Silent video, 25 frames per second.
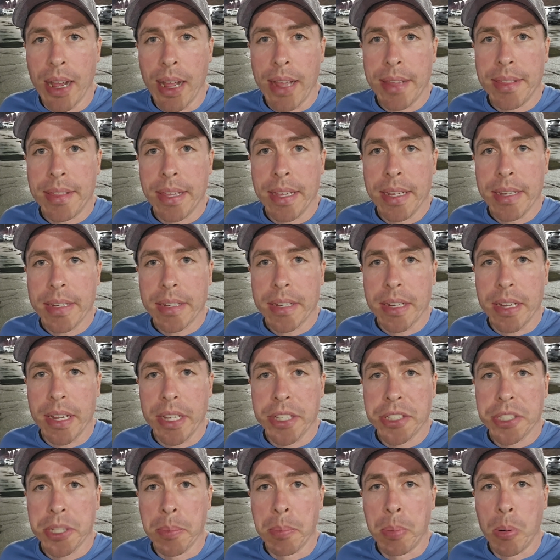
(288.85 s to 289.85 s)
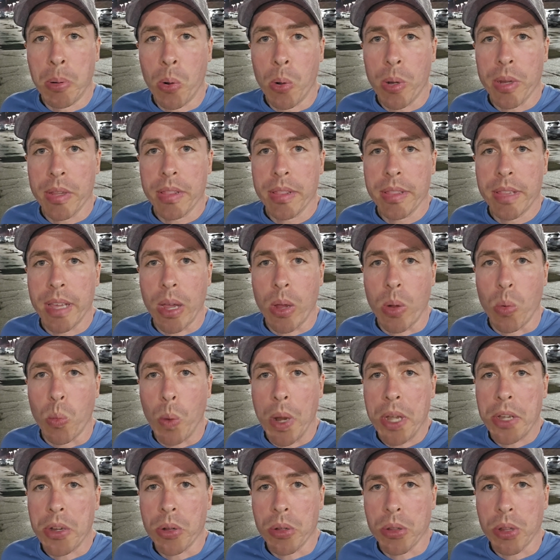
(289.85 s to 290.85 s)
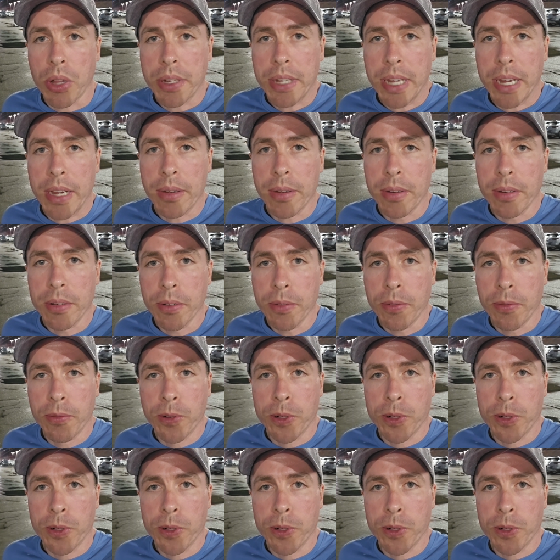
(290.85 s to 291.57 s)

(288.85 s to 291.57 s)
I think it's important that when you're looking